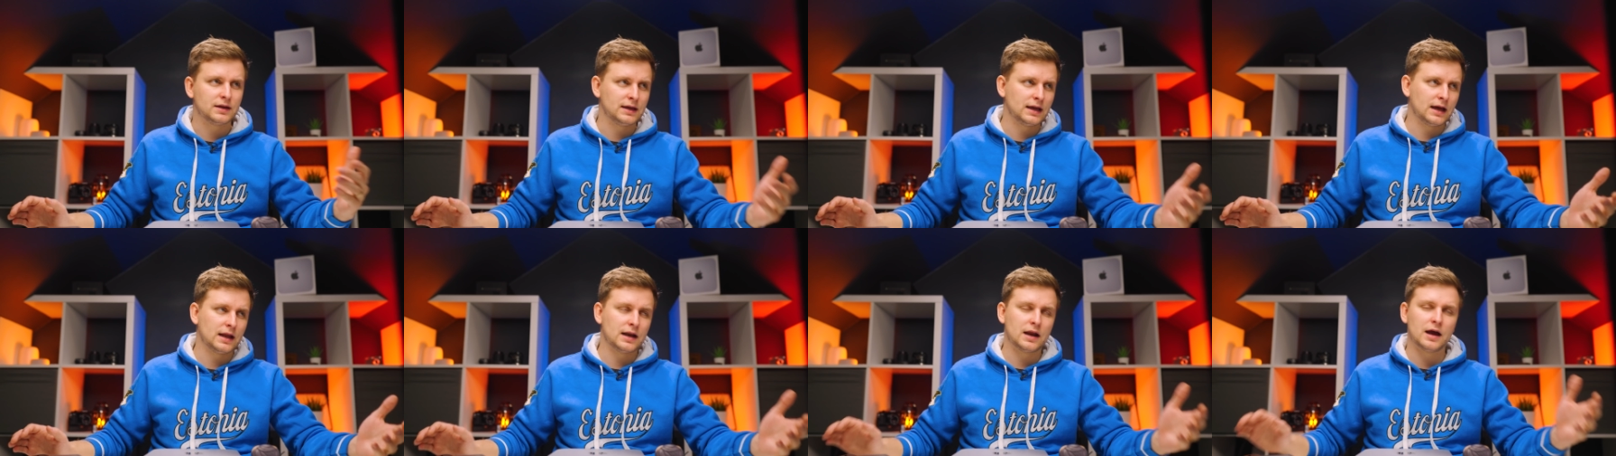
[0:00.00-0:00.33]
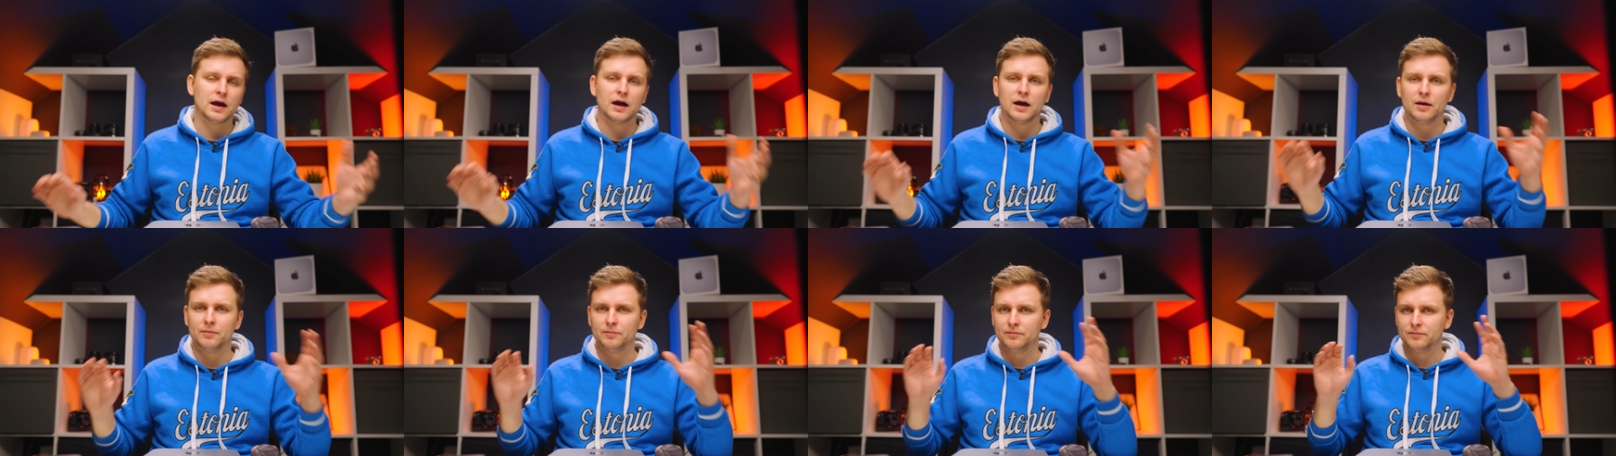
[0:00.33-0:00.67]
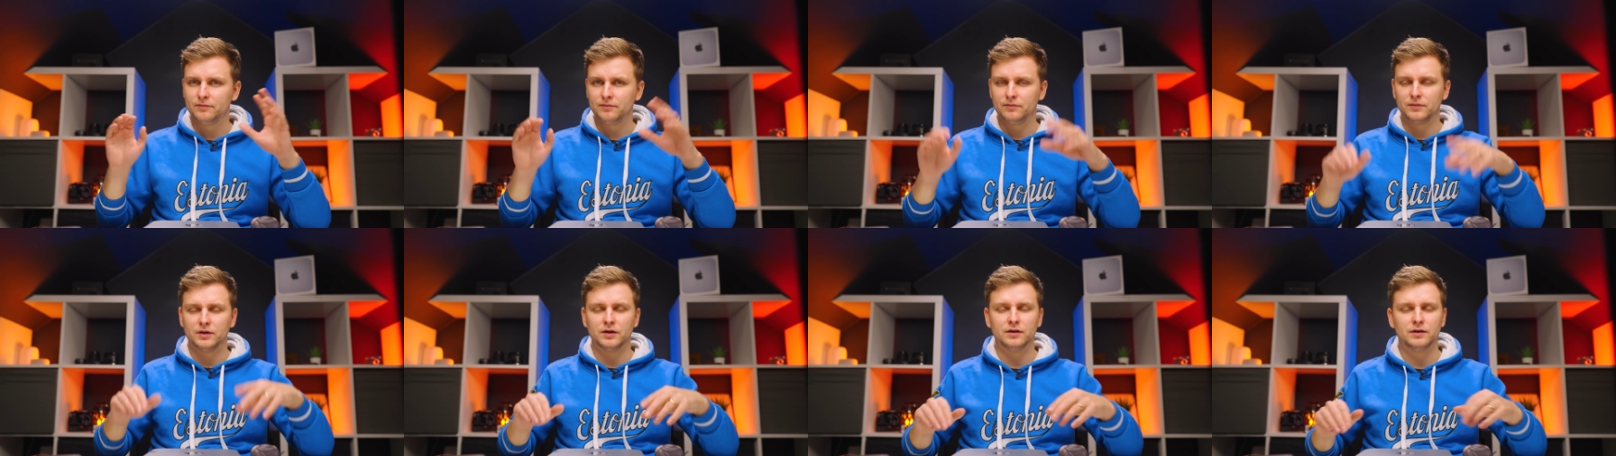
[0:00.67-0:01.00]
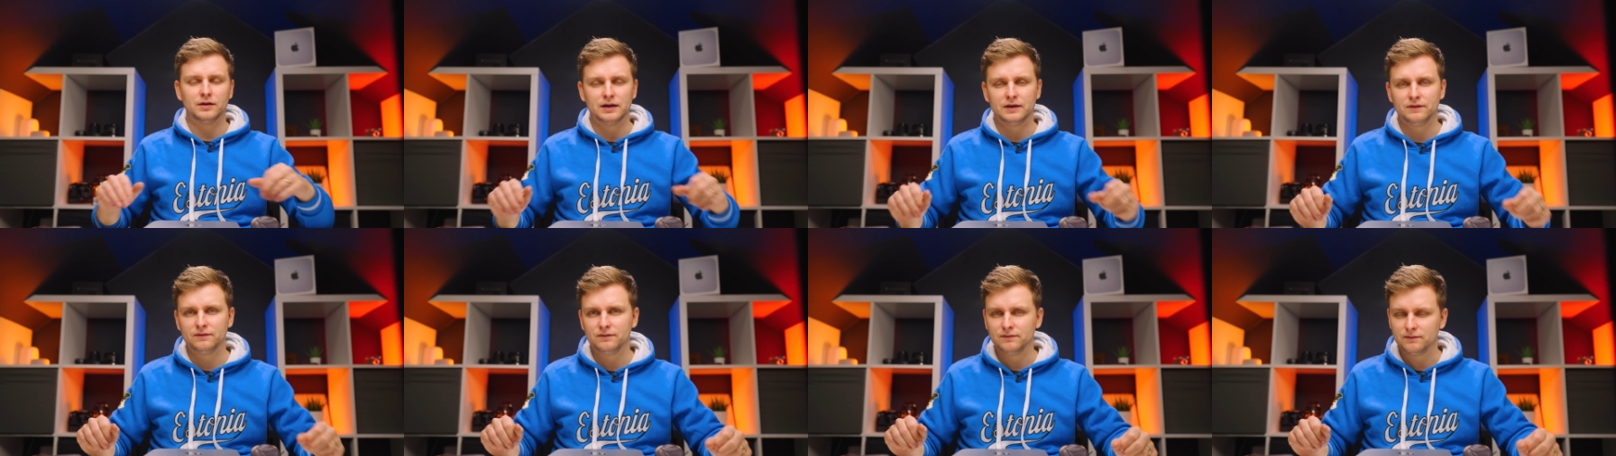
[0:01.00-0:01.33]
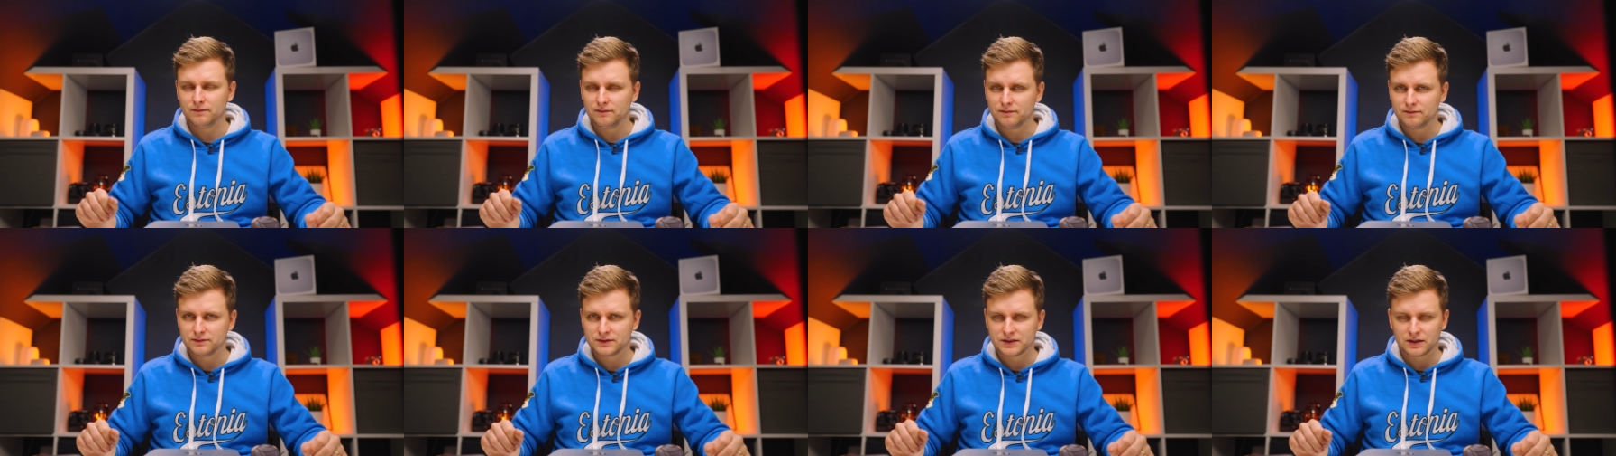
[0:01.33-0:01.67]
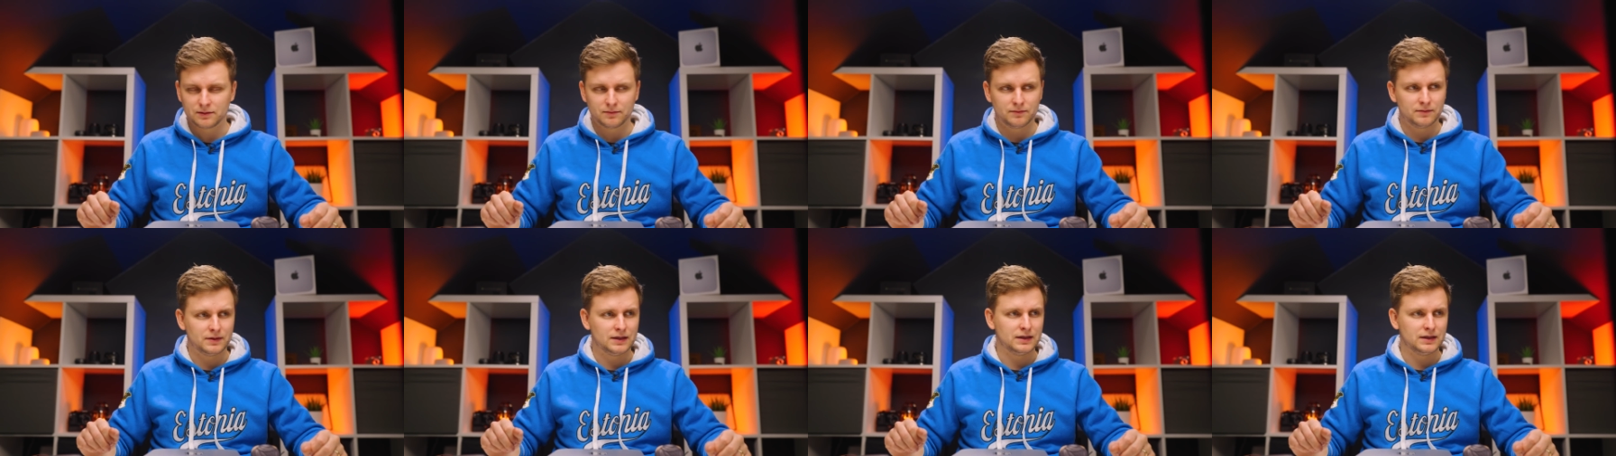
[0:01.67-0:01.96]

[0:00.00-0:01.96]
can get, I'm going to leave some